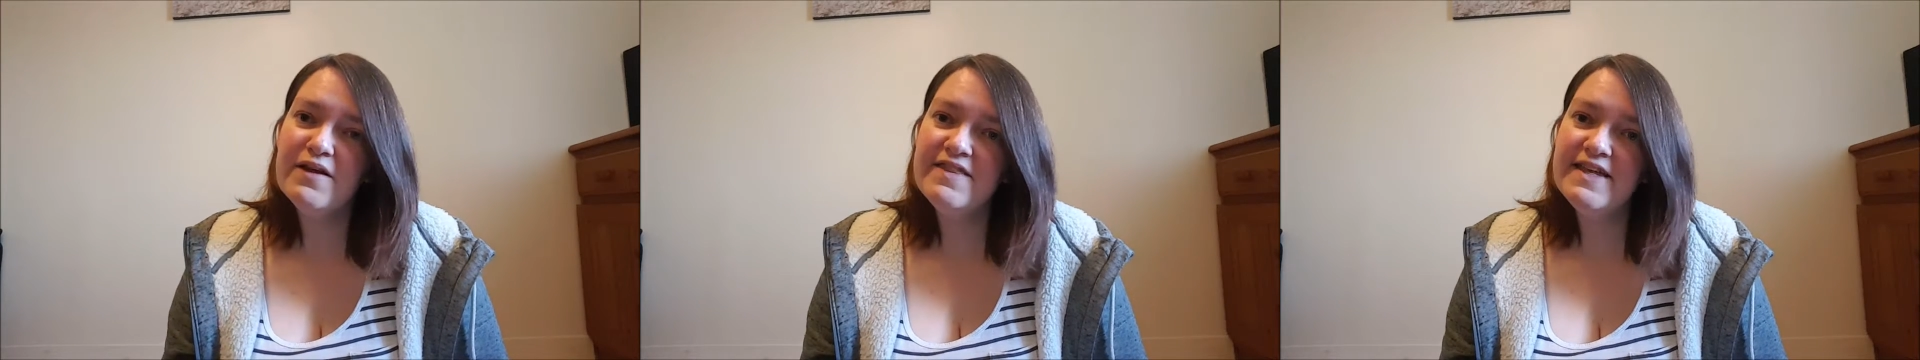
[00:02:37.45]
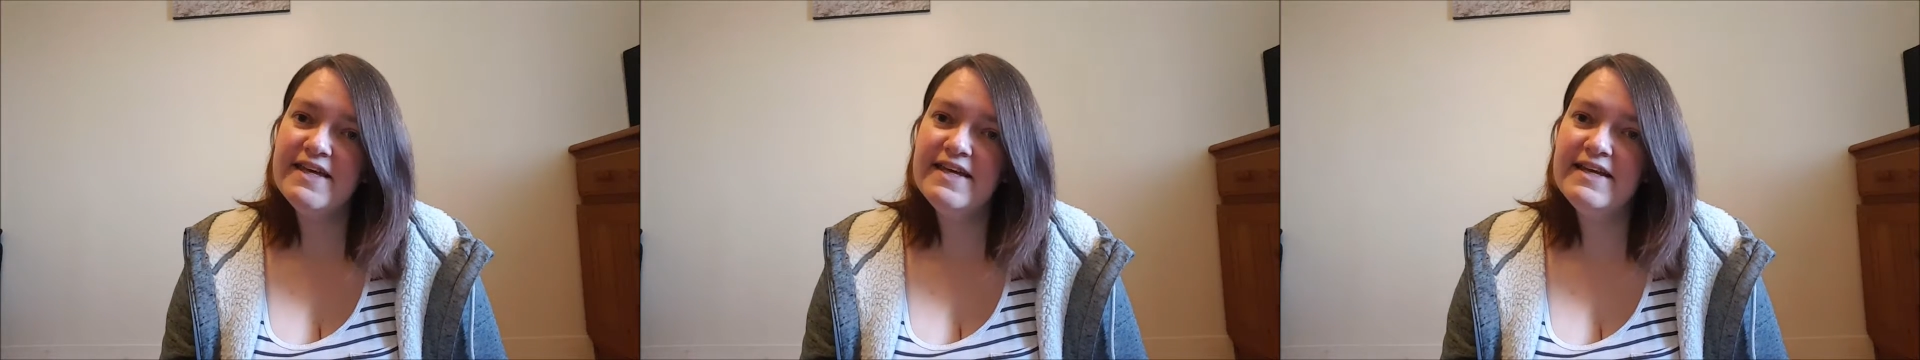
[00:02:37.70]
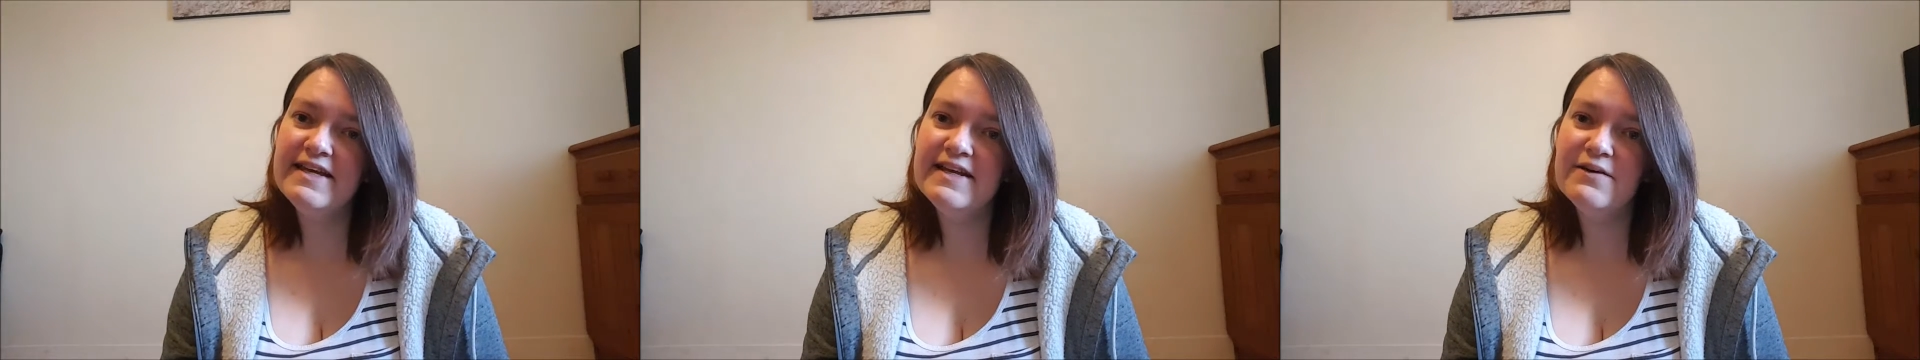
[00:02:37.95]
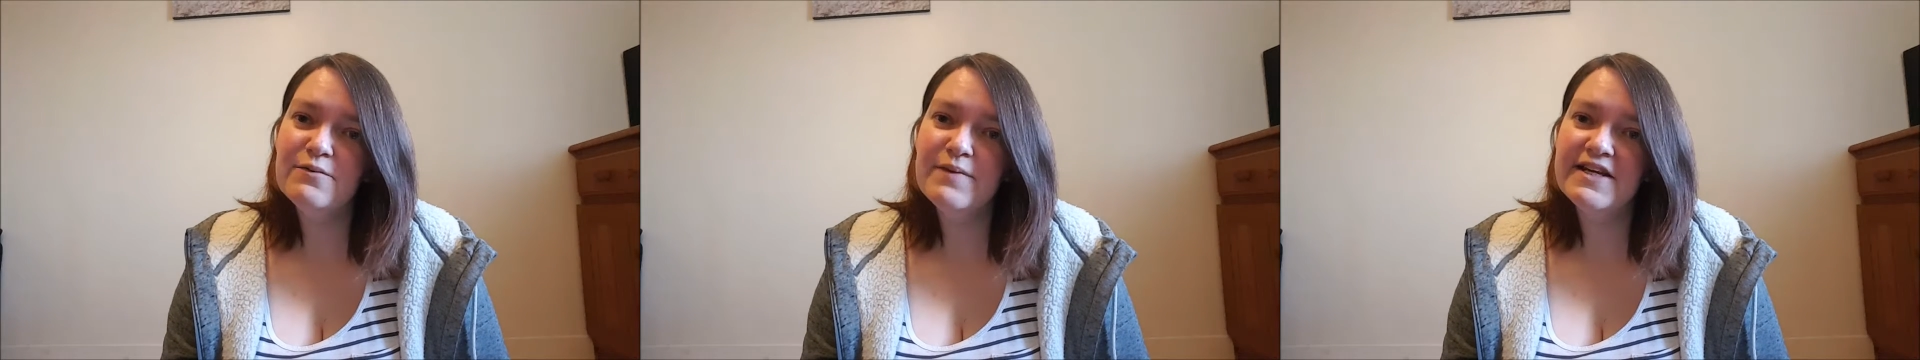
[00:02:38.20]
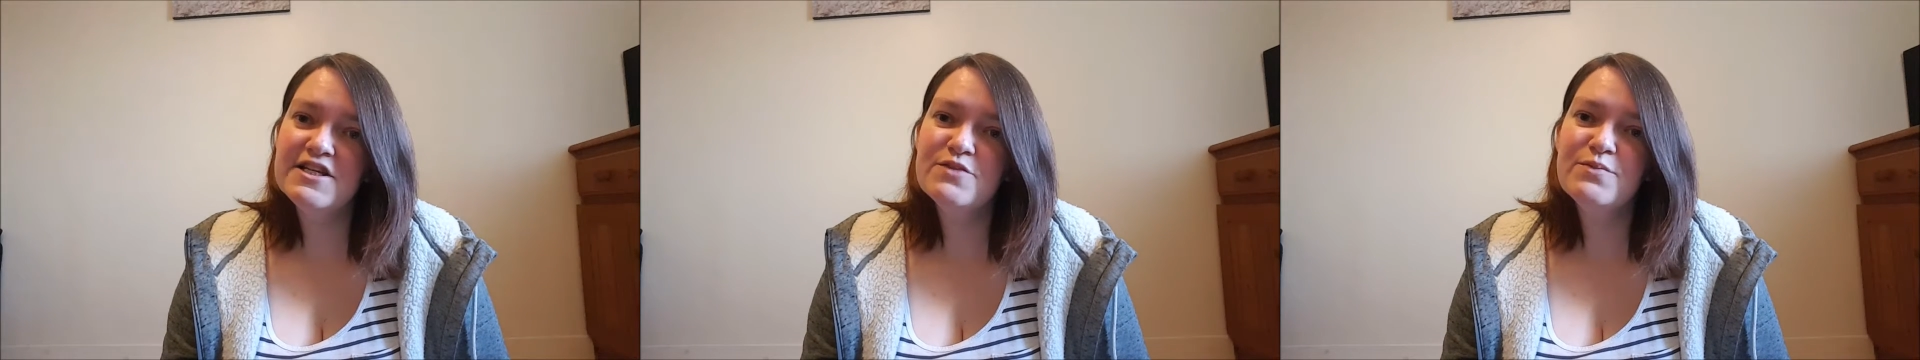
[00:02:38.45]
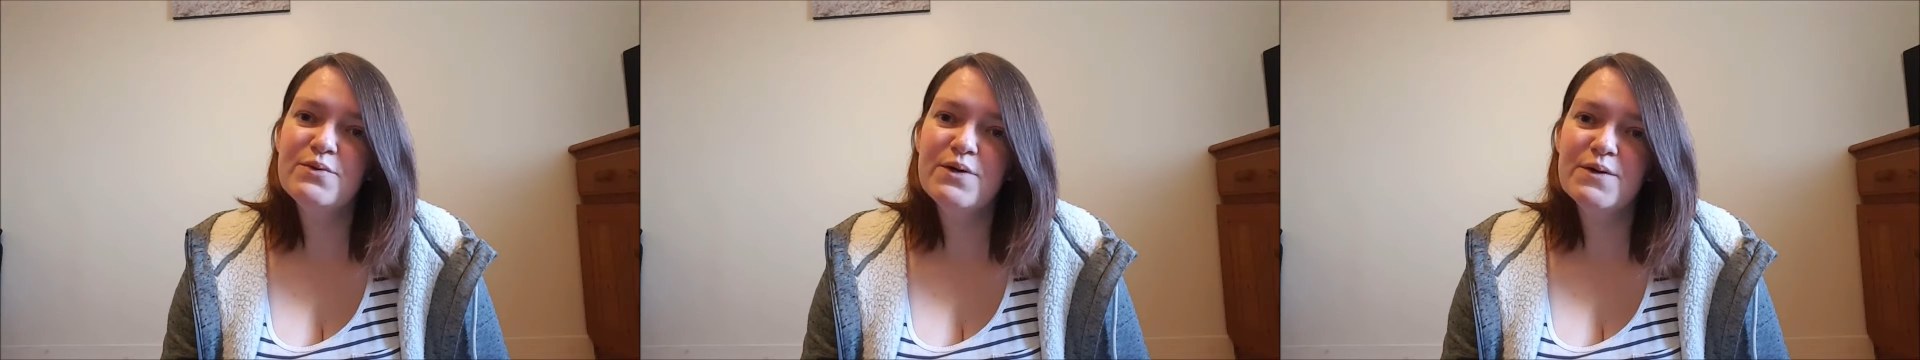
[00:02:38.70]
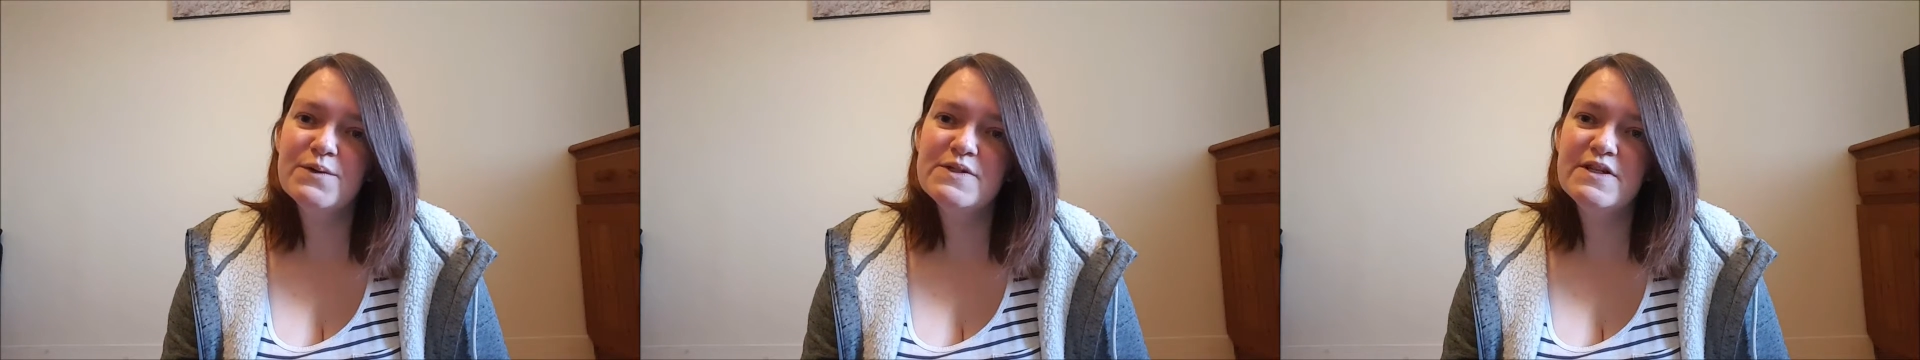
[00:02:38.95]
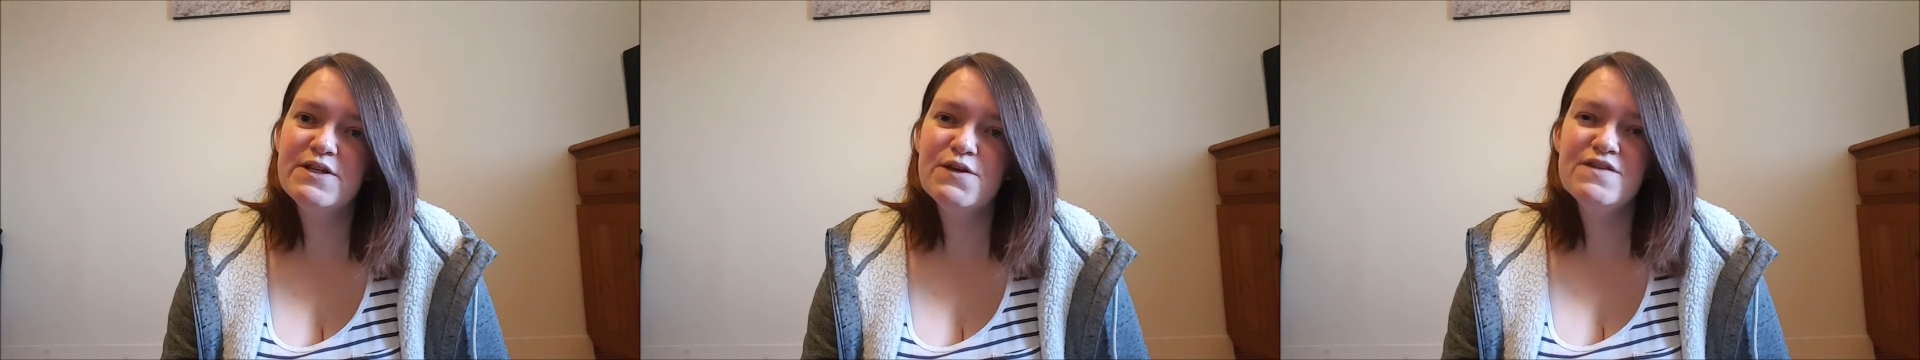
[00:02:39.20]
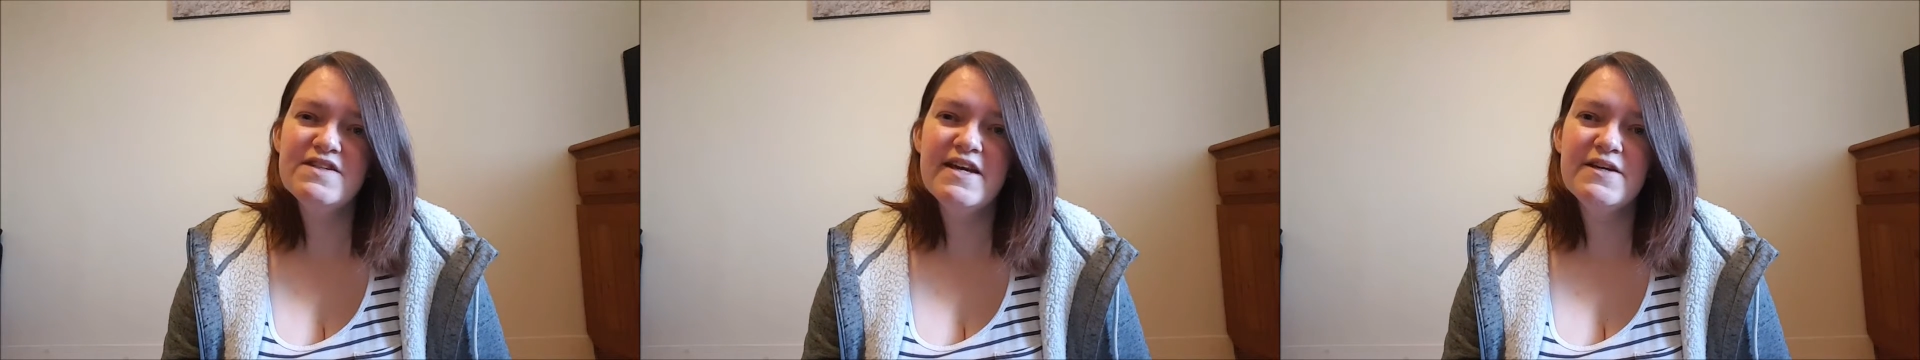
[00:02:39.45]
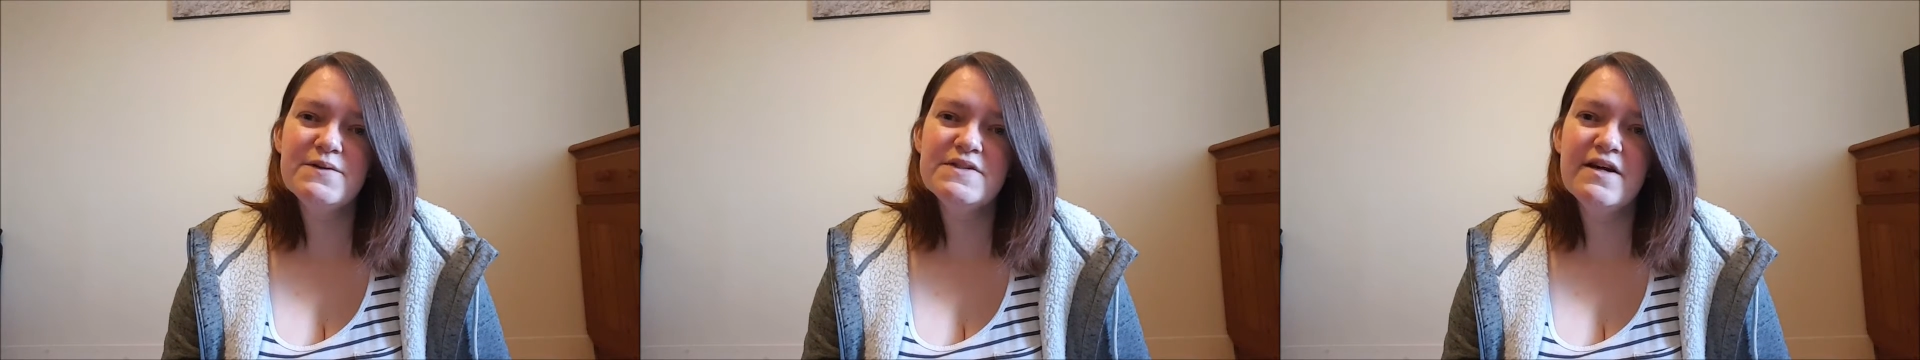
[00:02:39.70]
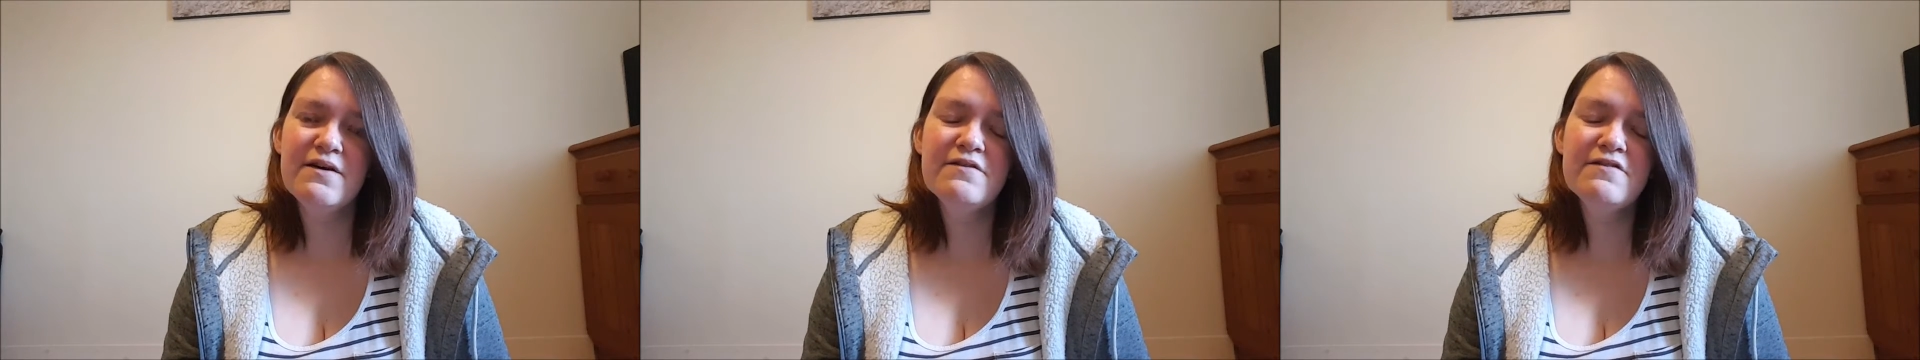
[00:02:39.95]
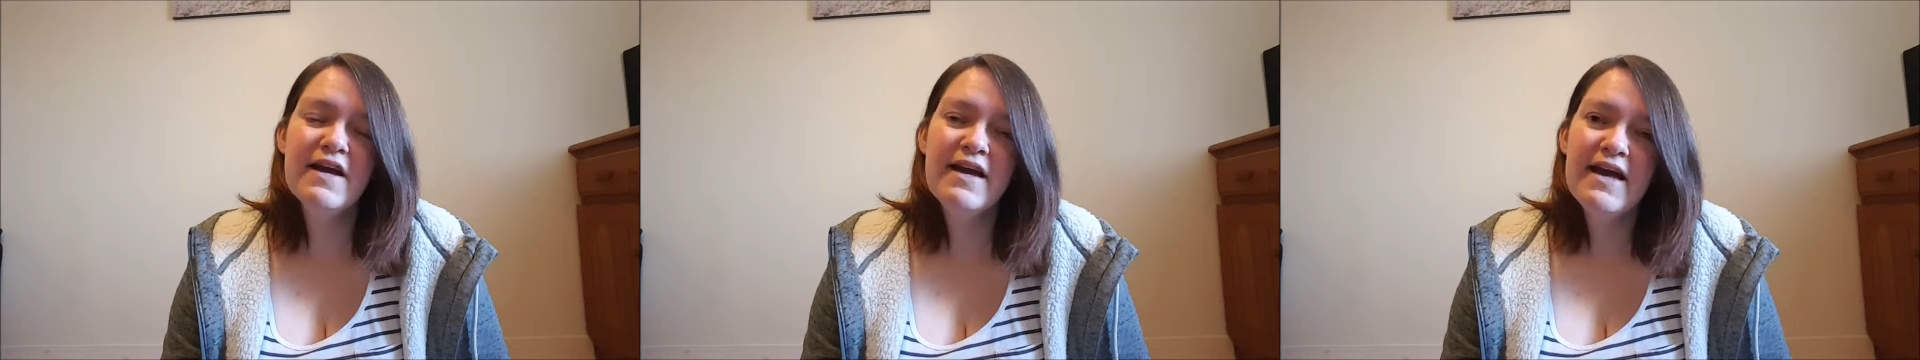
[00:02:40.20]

the little manageable goals that you have set yourself,